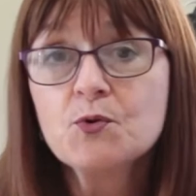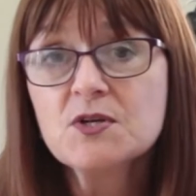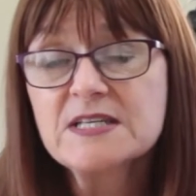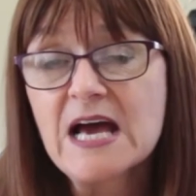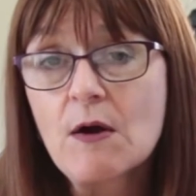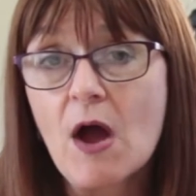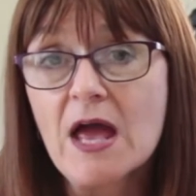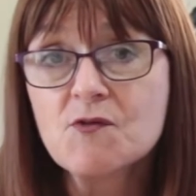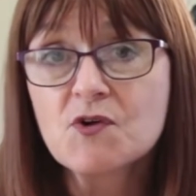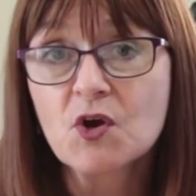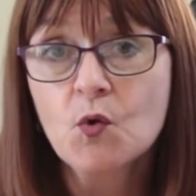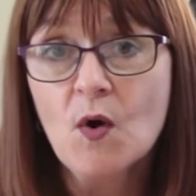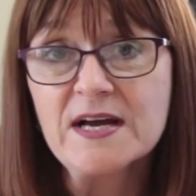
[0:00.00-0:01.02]
put out a
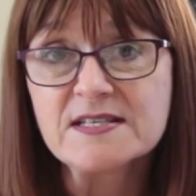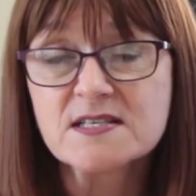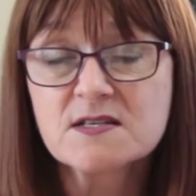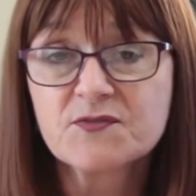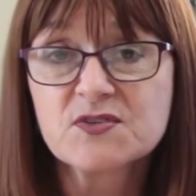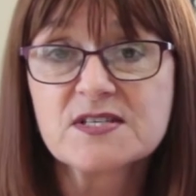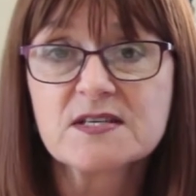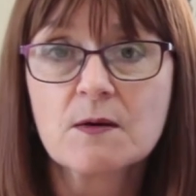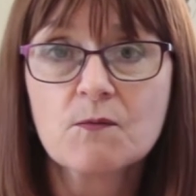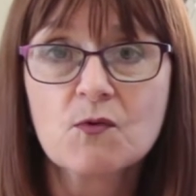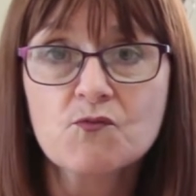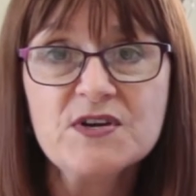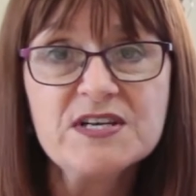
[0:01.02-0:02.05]
request for
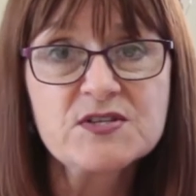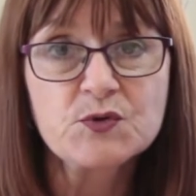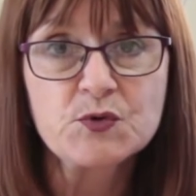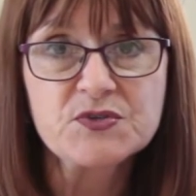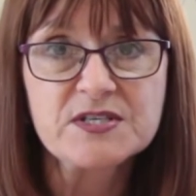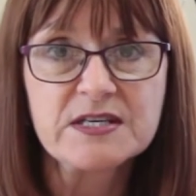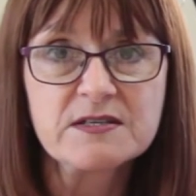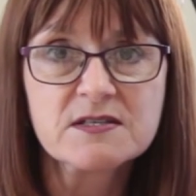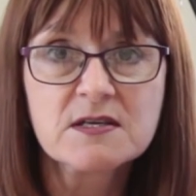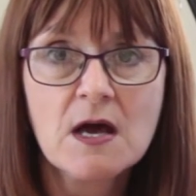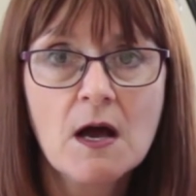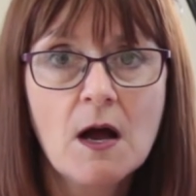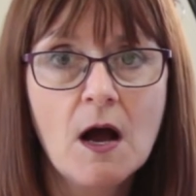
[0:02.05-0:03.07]
some resources,
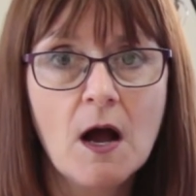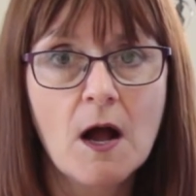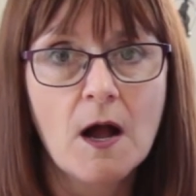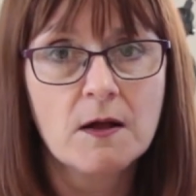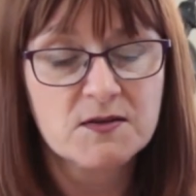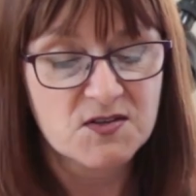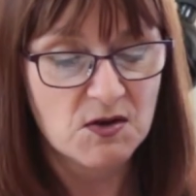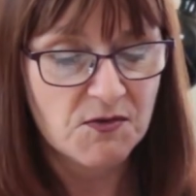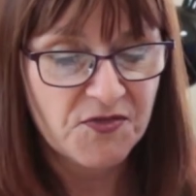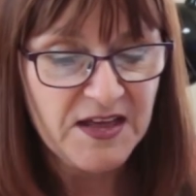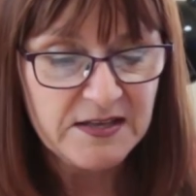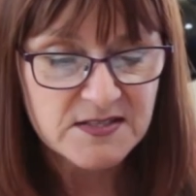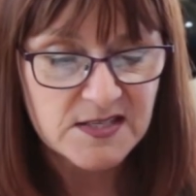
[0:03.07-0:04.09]
so
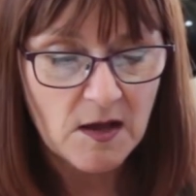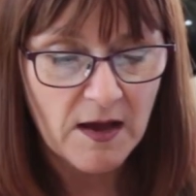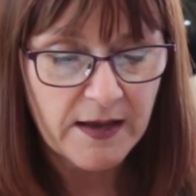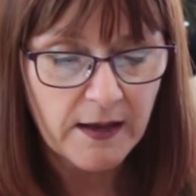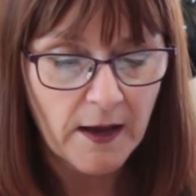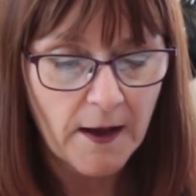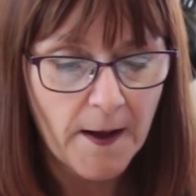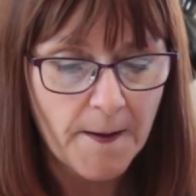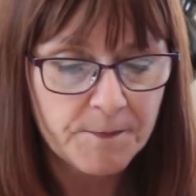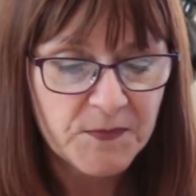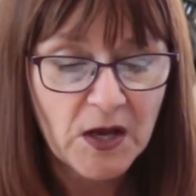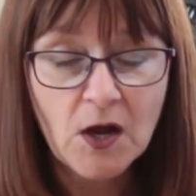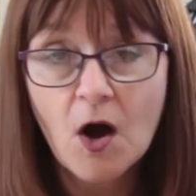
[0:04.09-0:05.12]
things like
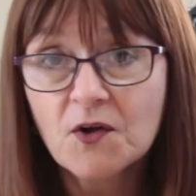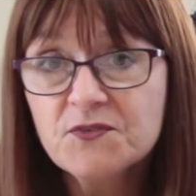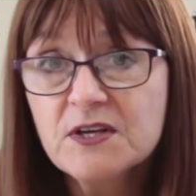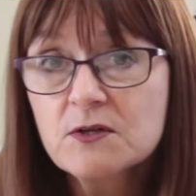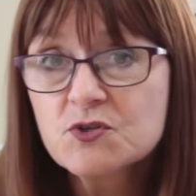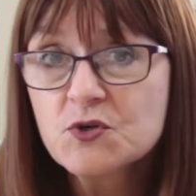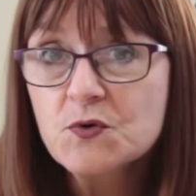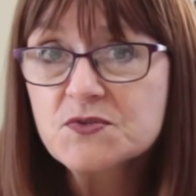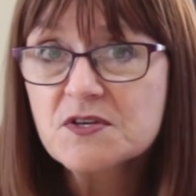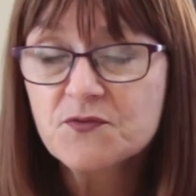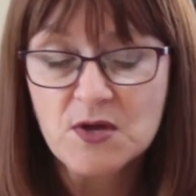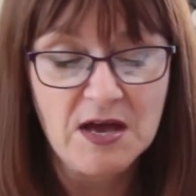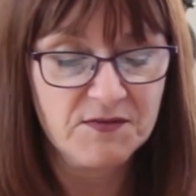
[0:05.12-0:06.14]
gardening tools
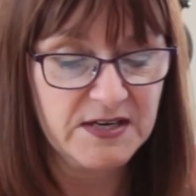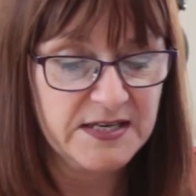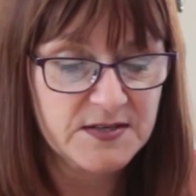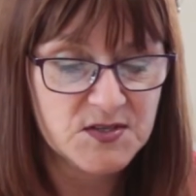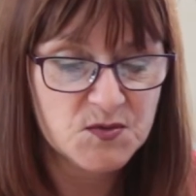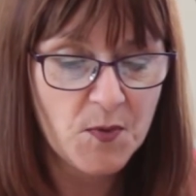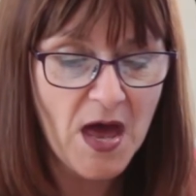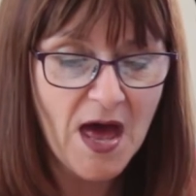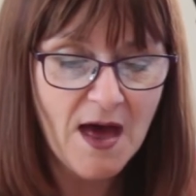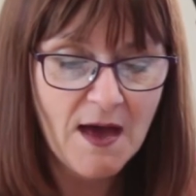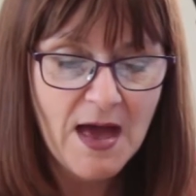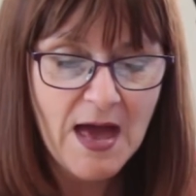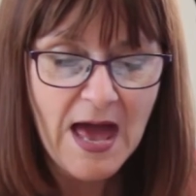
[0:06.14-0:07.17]
if you have any to
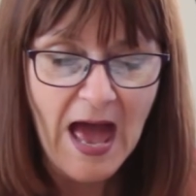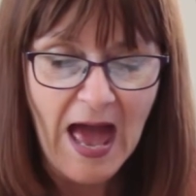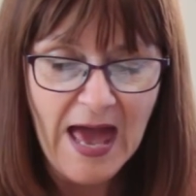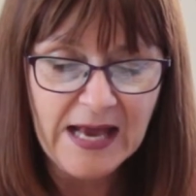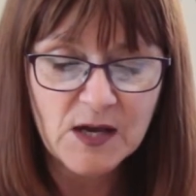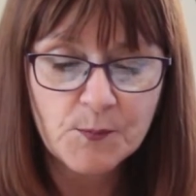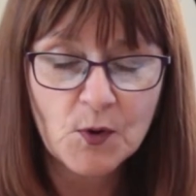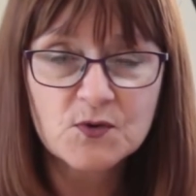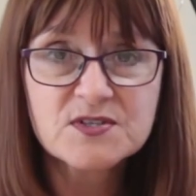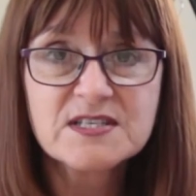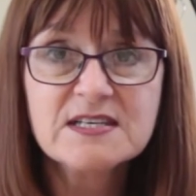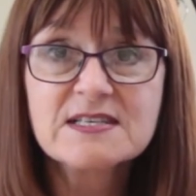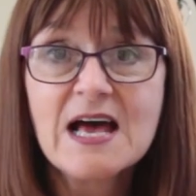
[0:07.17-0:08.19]
spare, egg
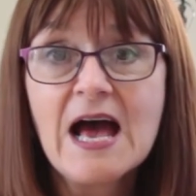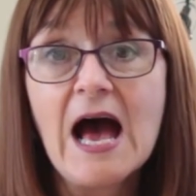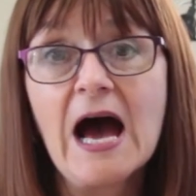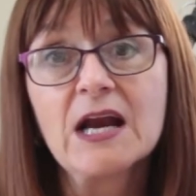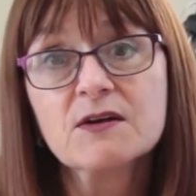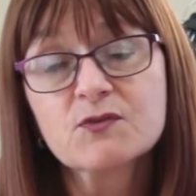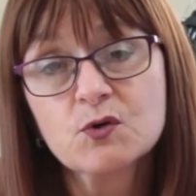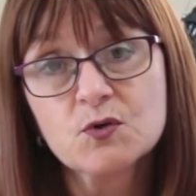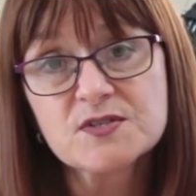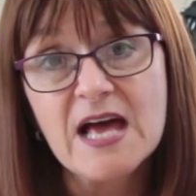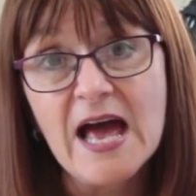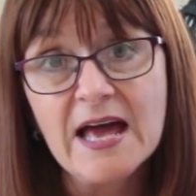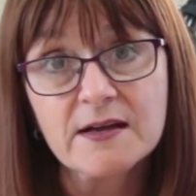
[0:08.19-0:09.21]
boxes, and of
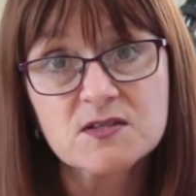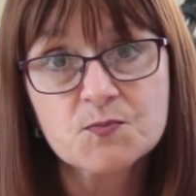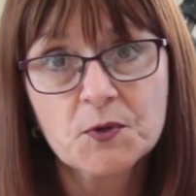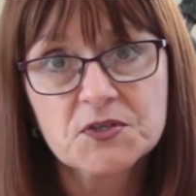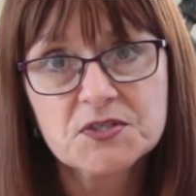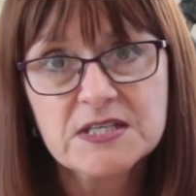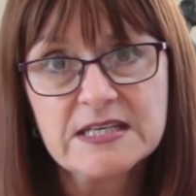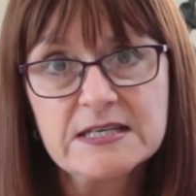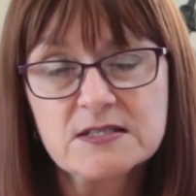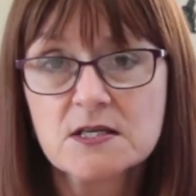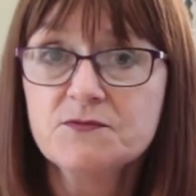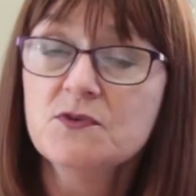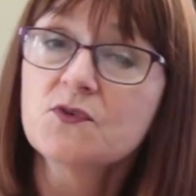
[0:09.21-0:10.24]
course
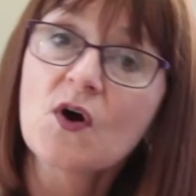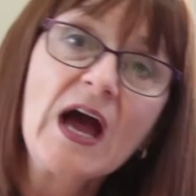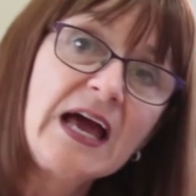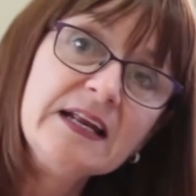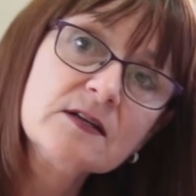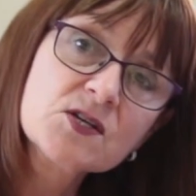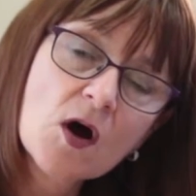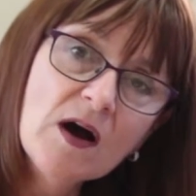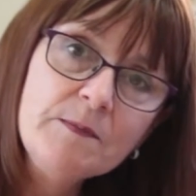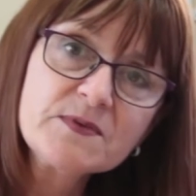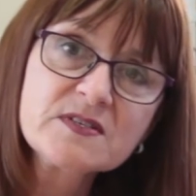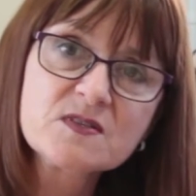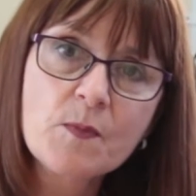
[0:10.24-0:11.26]
expertise. So if you've got any
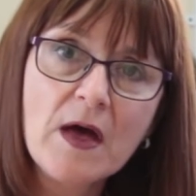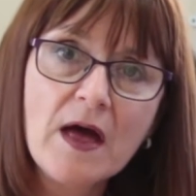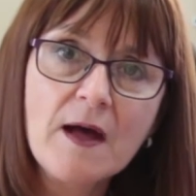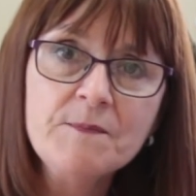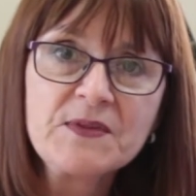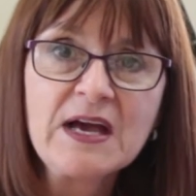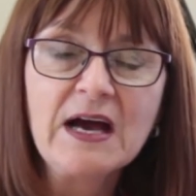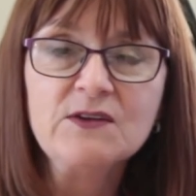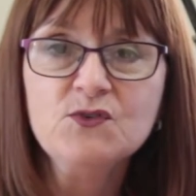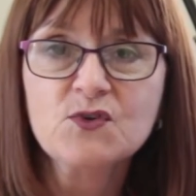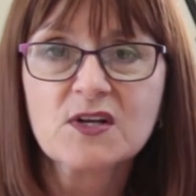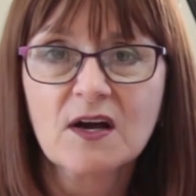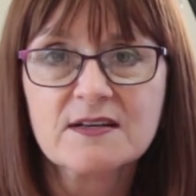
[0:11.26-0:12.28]
time to spare and
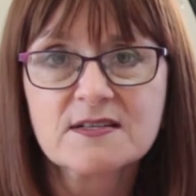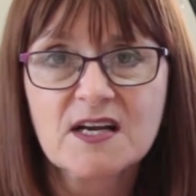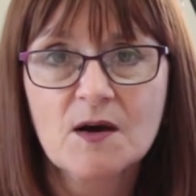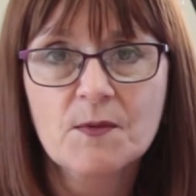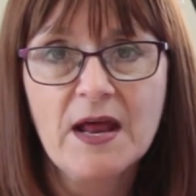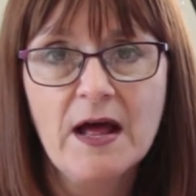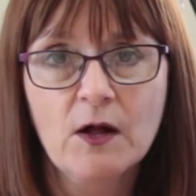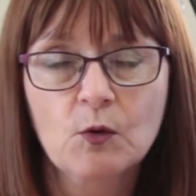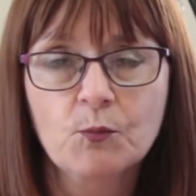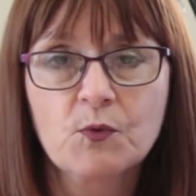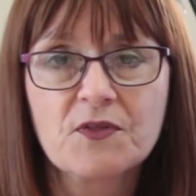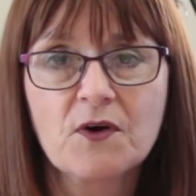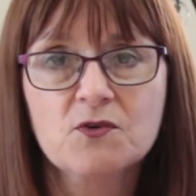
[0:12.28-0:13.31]
you'd like to come and
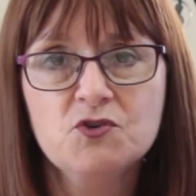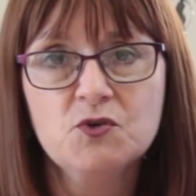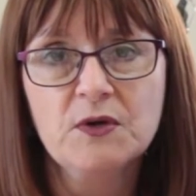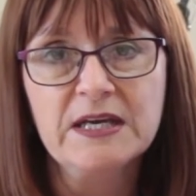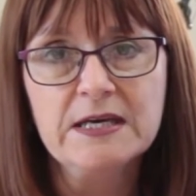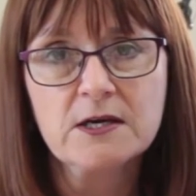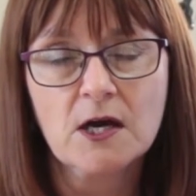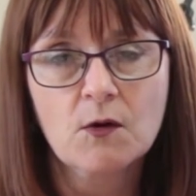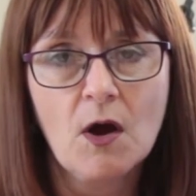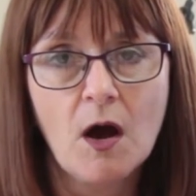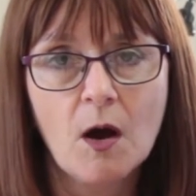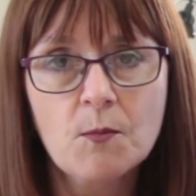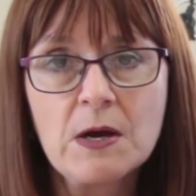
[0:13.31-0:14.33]
help with our new Eco
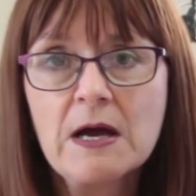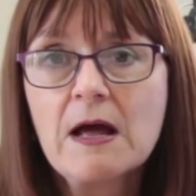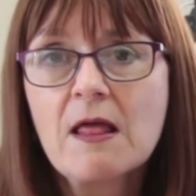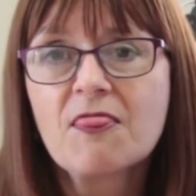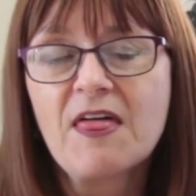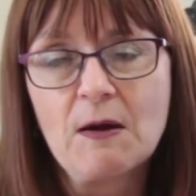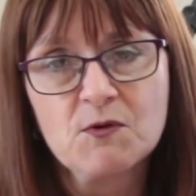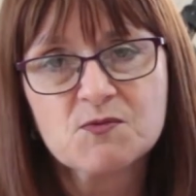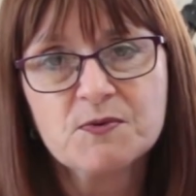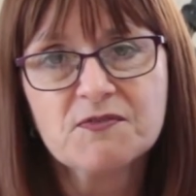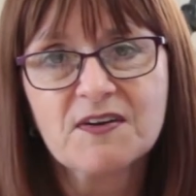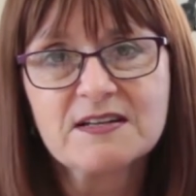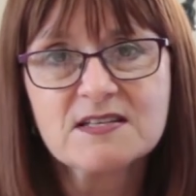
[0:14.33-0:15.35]
Hub, that would
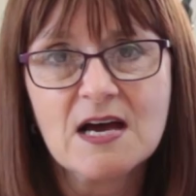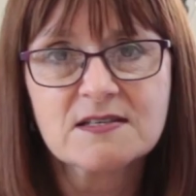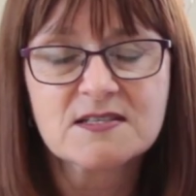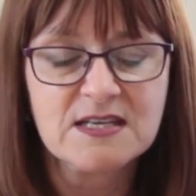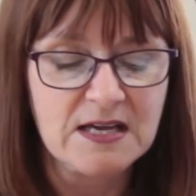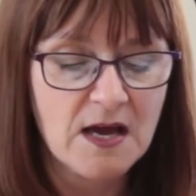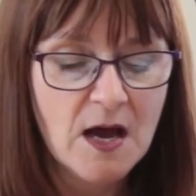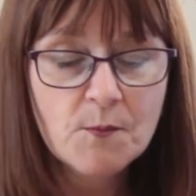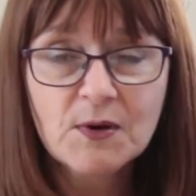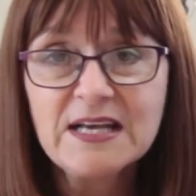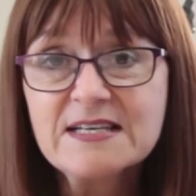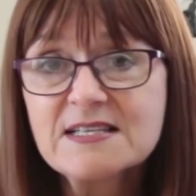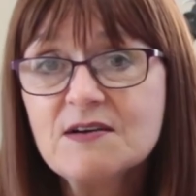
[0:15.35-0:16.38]
be fantastic.
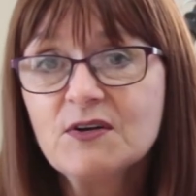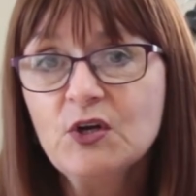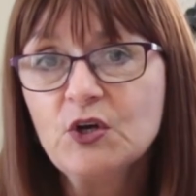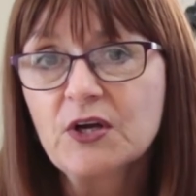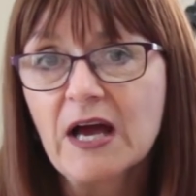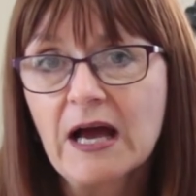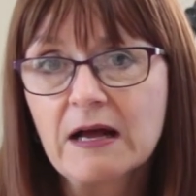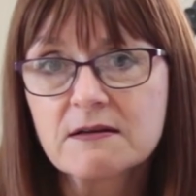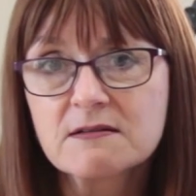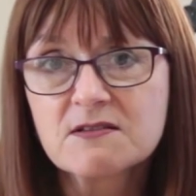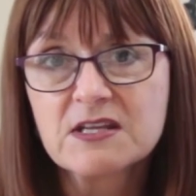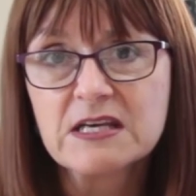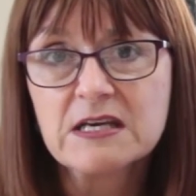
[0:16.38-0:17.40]
Please have a look
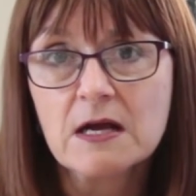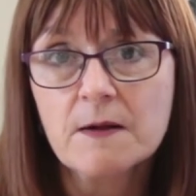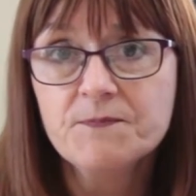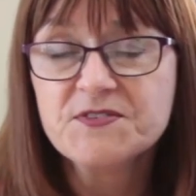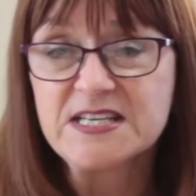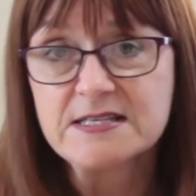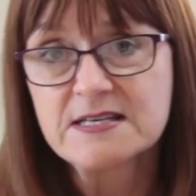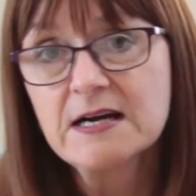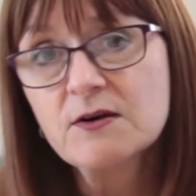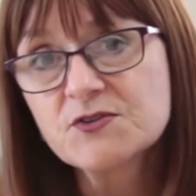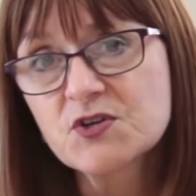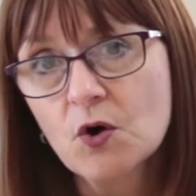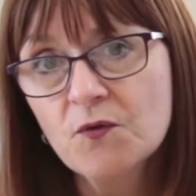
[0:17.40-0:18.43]
at the
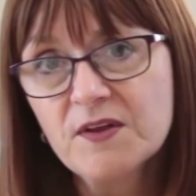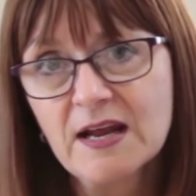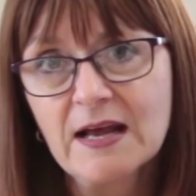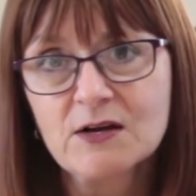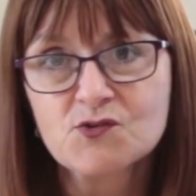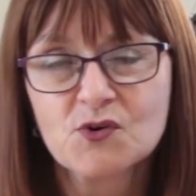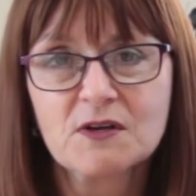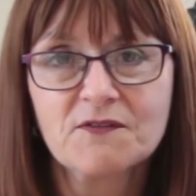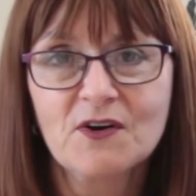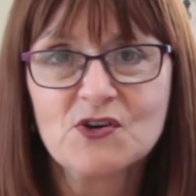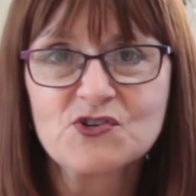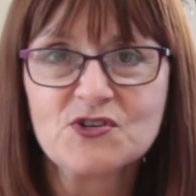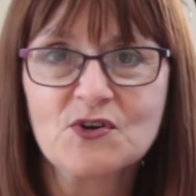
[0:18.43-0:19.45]
details on the electronic
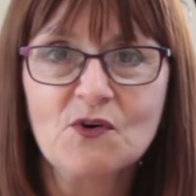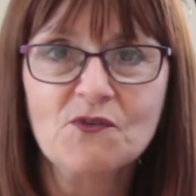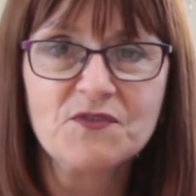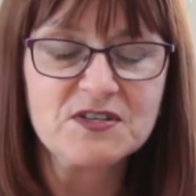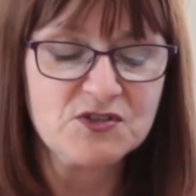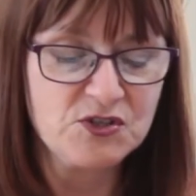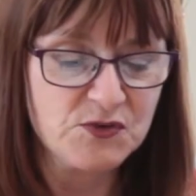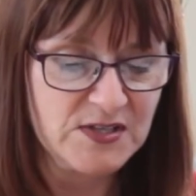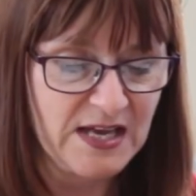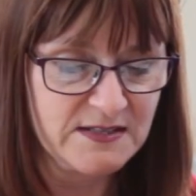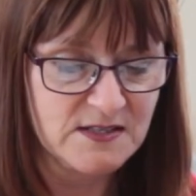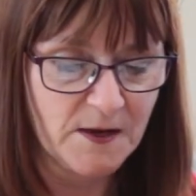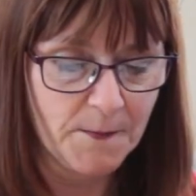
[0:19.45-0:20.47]
version of this
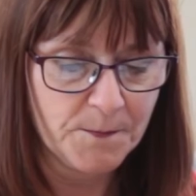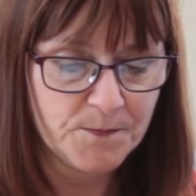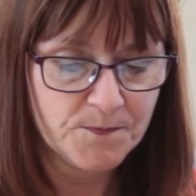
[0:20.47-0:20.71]
newsletter.